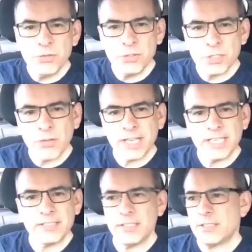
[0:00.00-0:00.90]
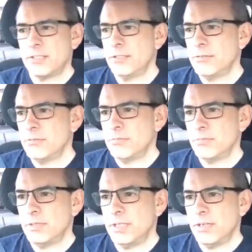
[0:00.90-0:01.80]
I get to choose who I get
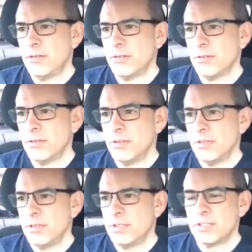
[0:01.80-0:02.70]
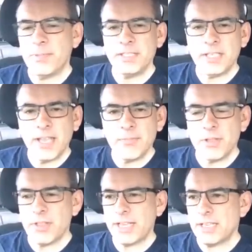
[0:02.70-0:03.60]
to, you know, to
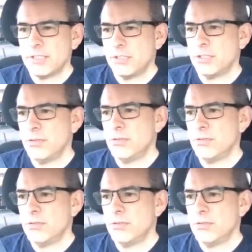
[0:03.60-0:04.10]
spend time with.